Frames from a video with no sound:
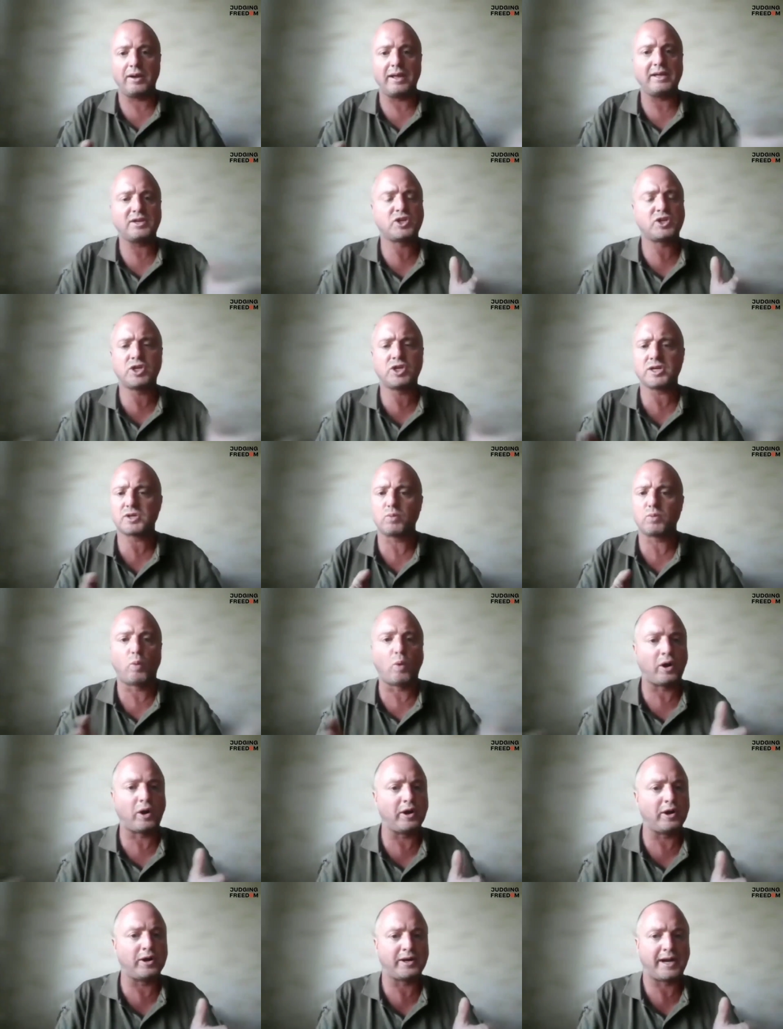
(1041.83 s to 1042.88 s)
It's just
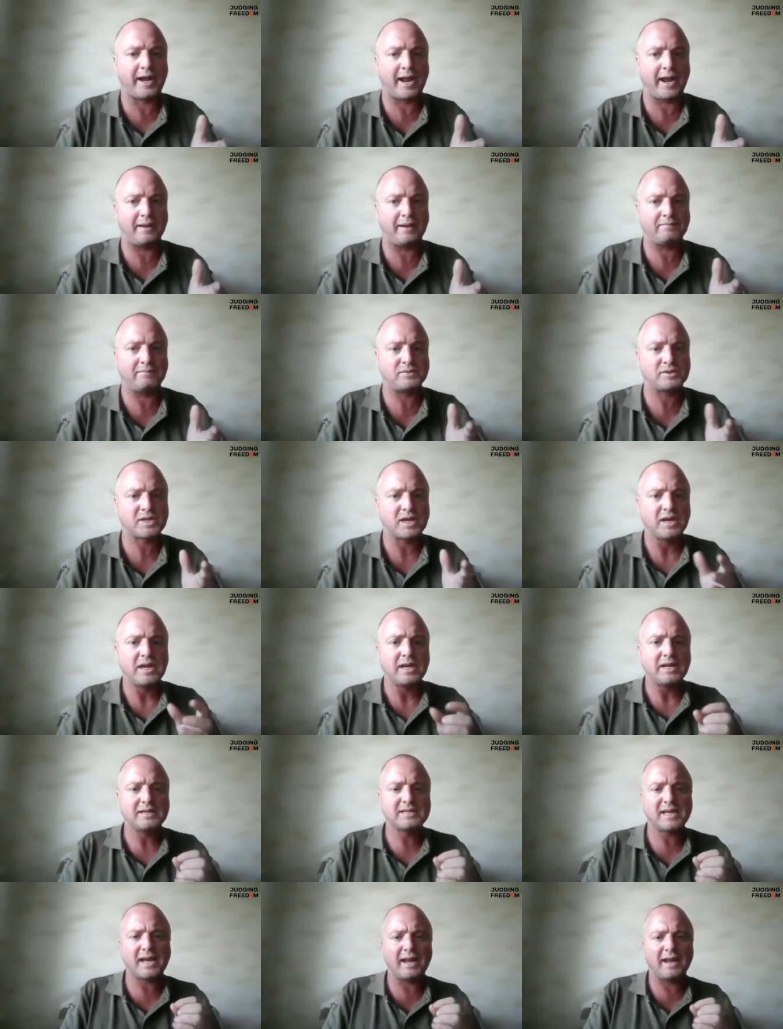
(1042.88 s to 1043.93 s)
word games
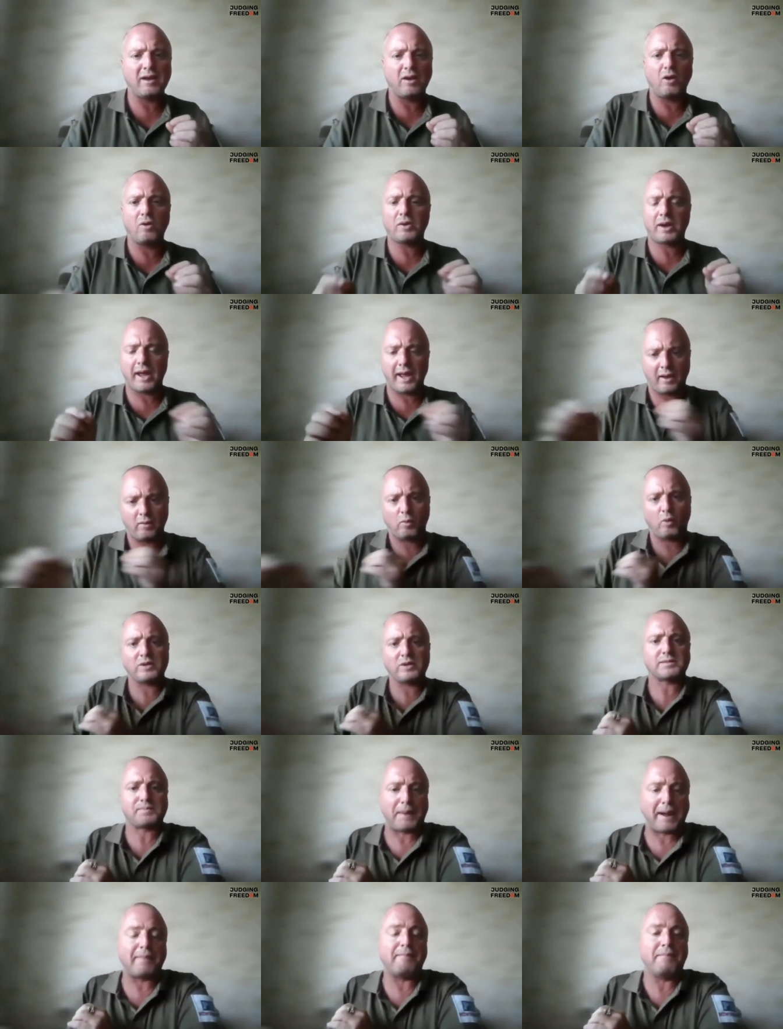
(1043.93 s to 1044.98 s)
saying, okay, in one
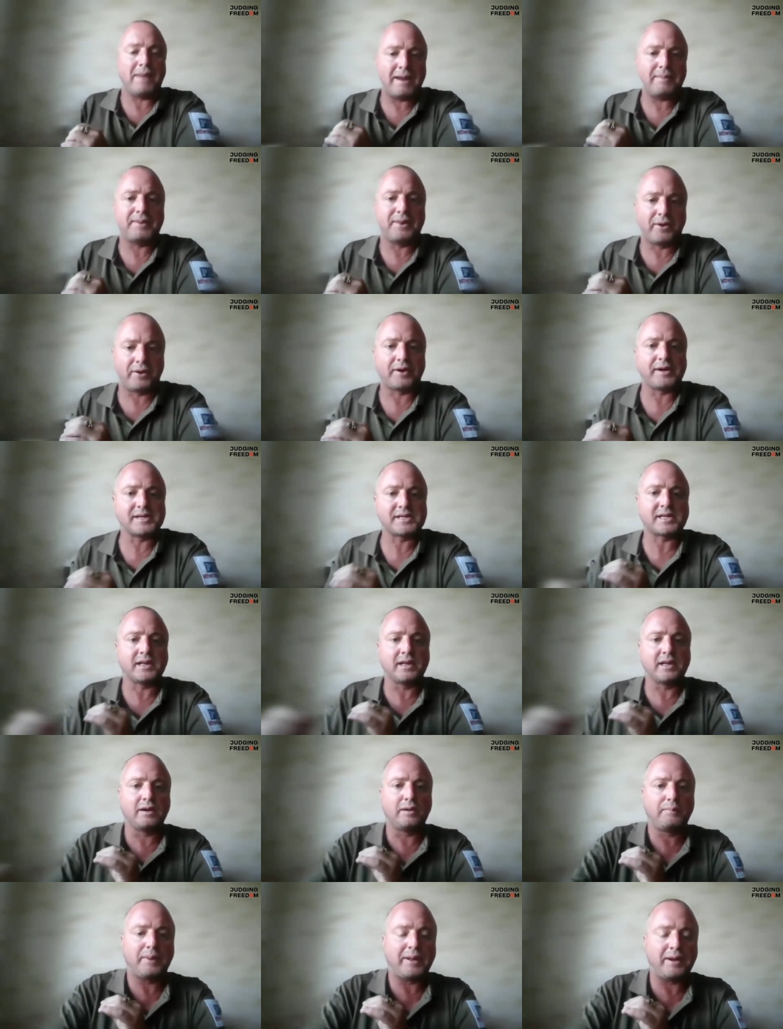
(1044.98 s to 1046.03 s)
spot, maybe there is a
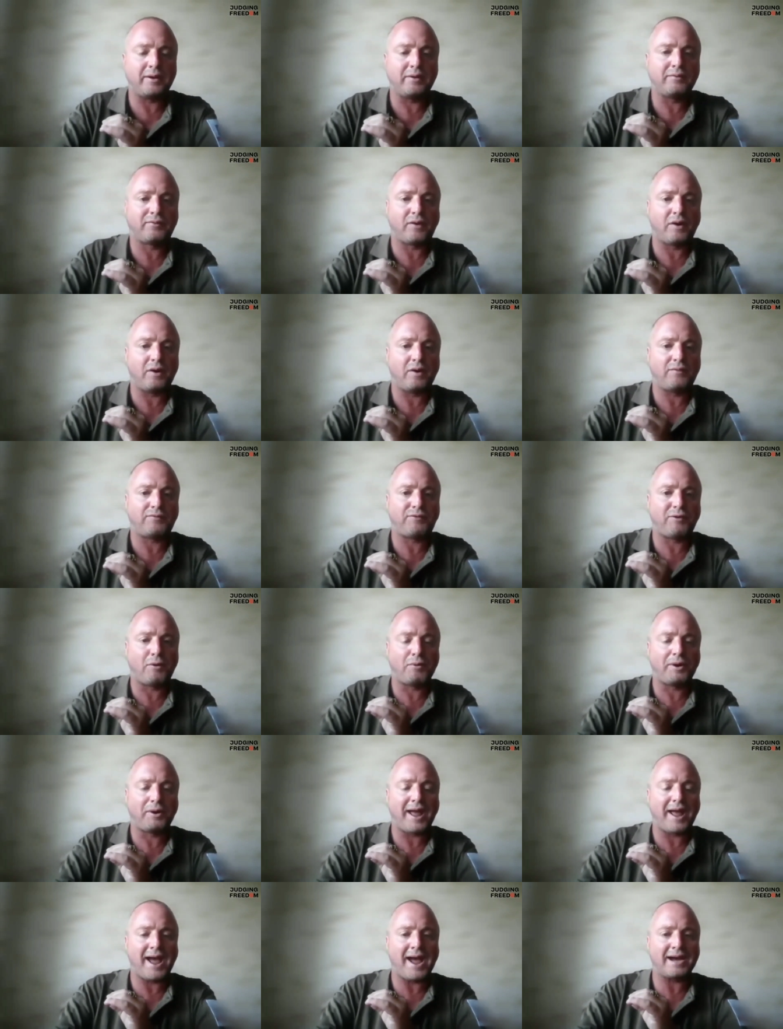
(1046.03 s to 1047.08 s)
little bit of uh, forward
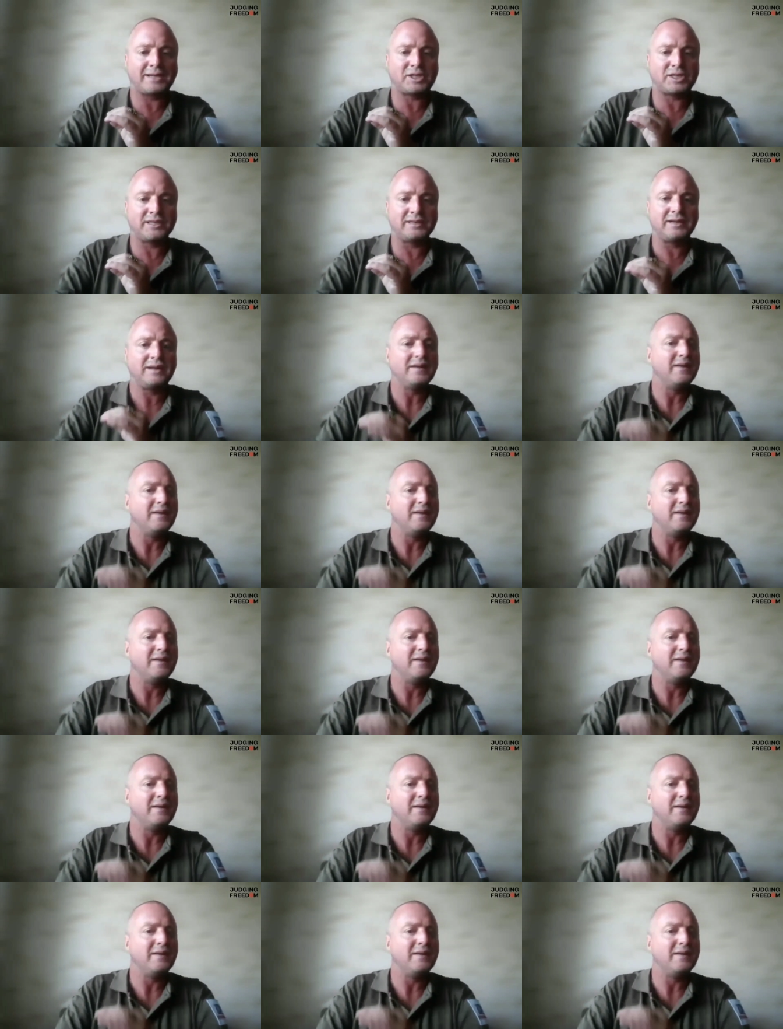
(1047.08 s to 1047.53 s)
action,